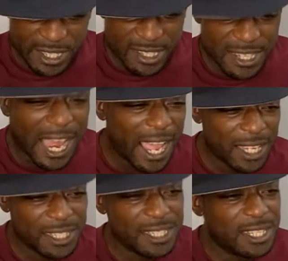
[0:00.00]
in
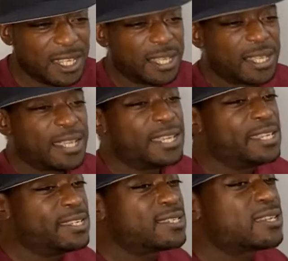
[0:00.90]
society
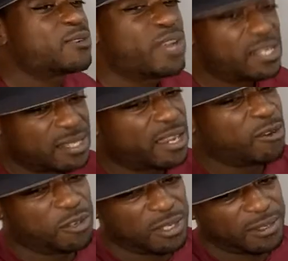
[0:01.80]
is
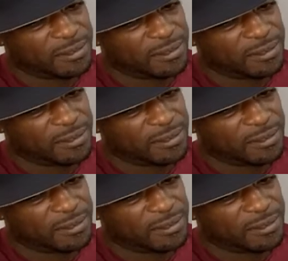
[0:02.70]
hereditary.